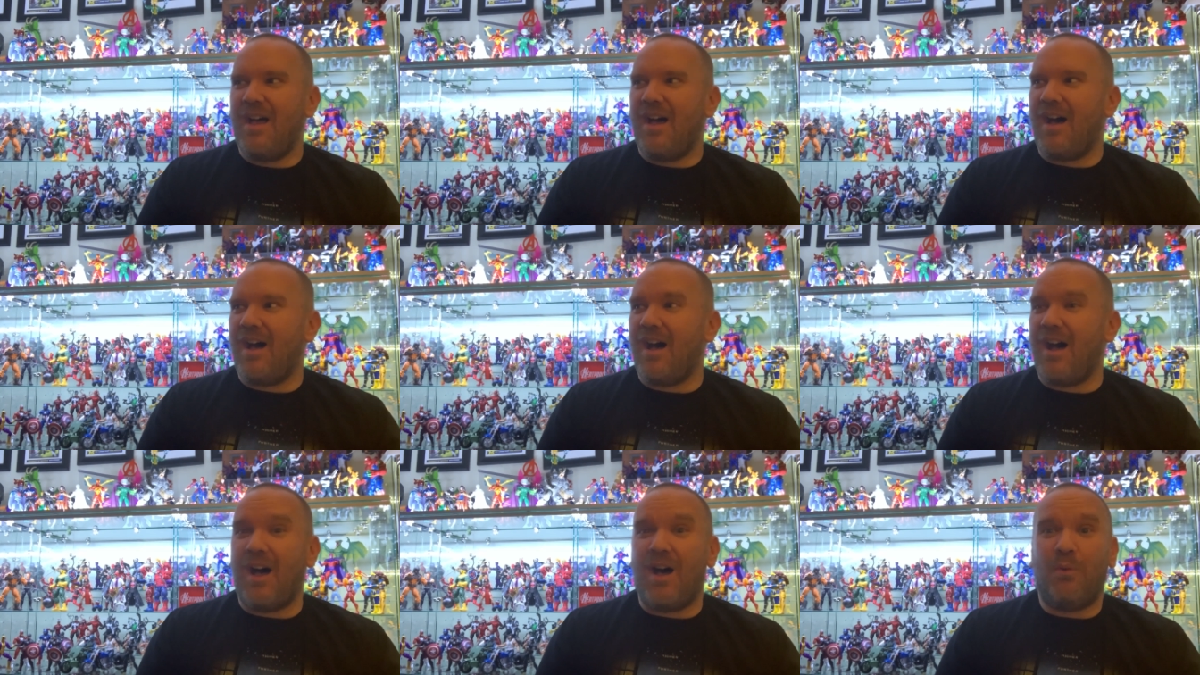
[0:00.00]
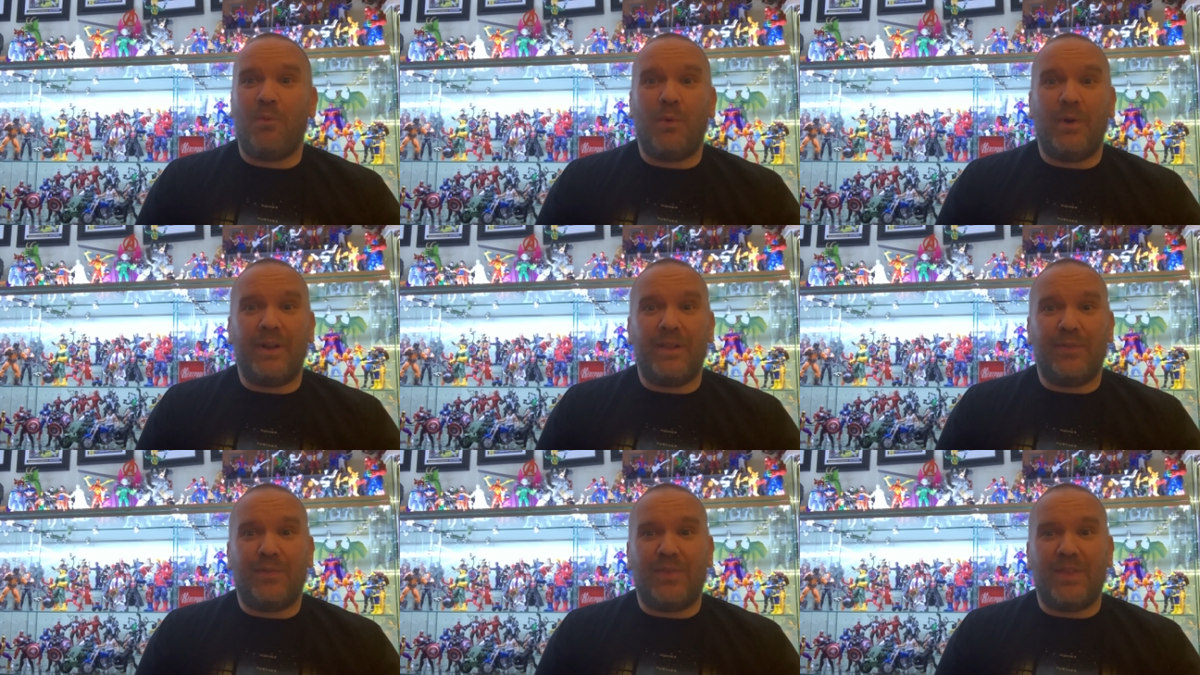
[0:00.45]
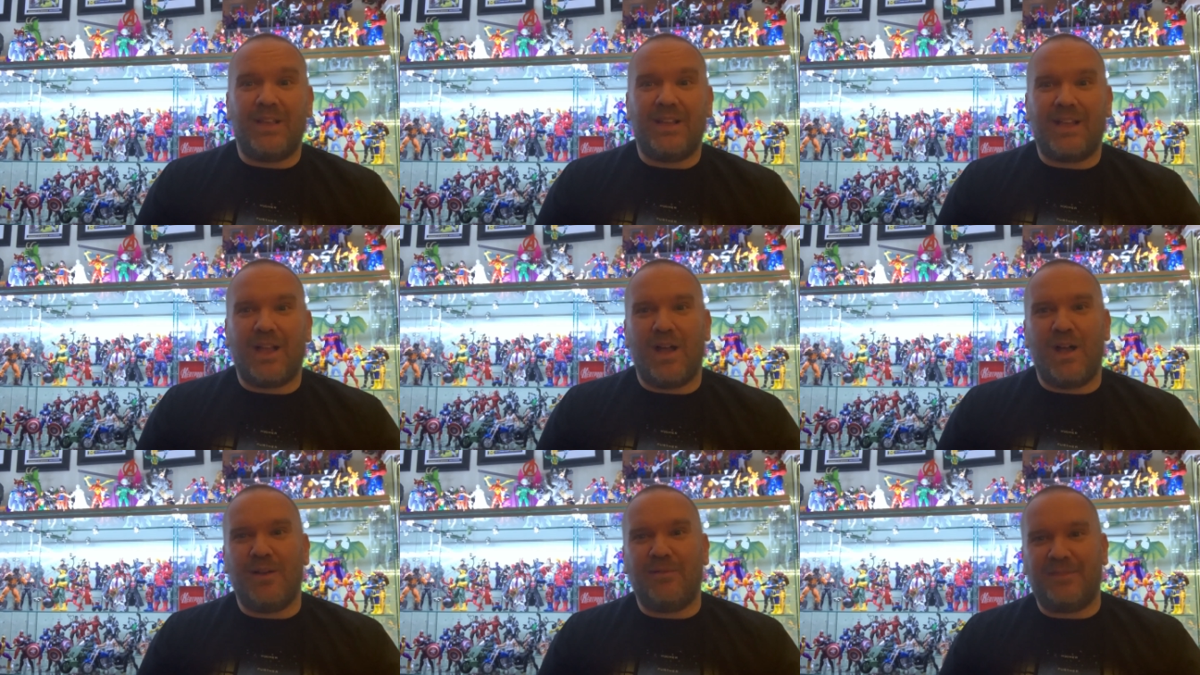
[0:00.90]
Uh, what do you think
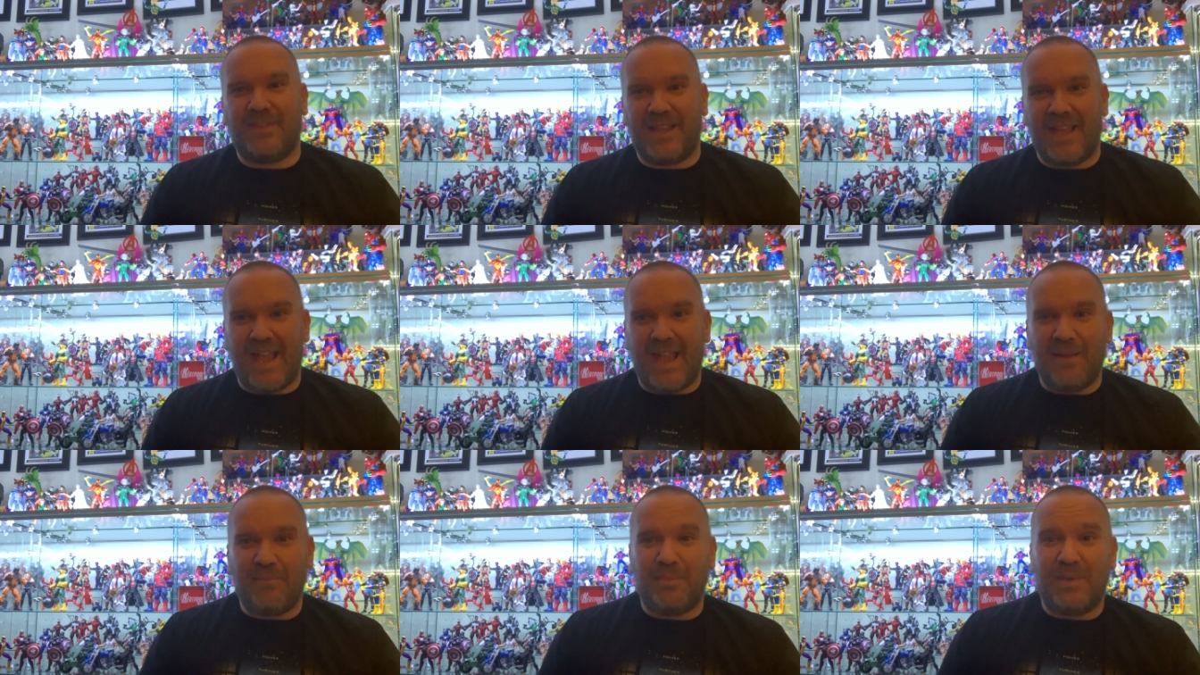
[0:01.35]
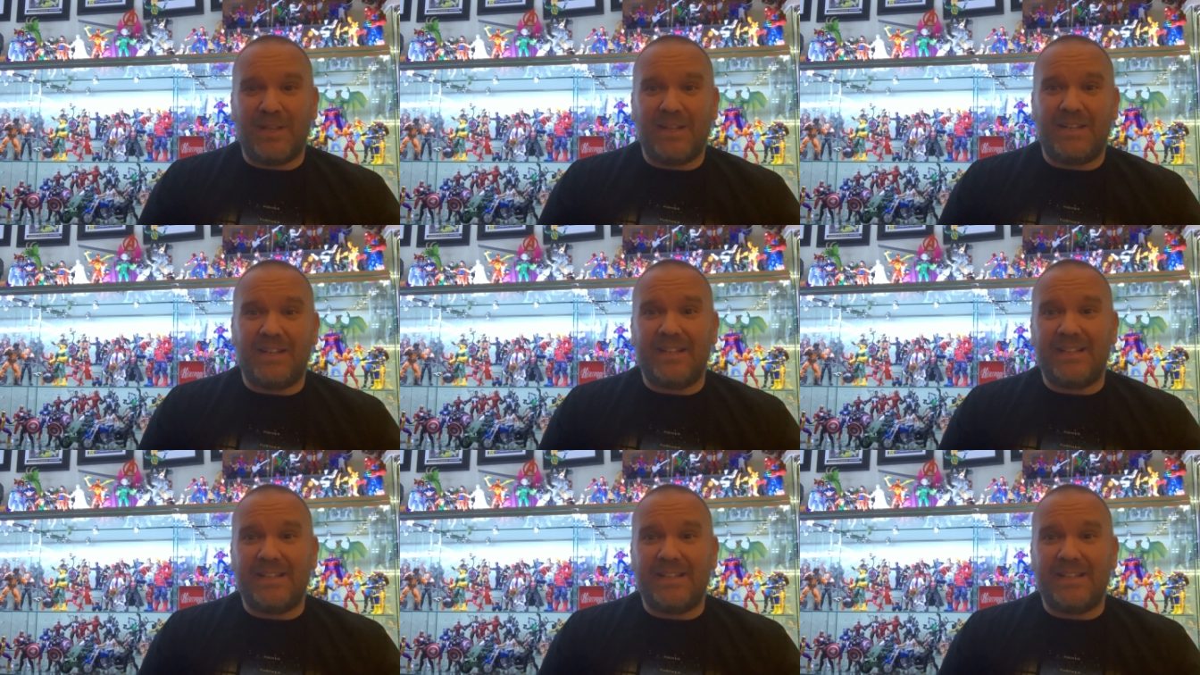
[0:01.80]
of Gambit?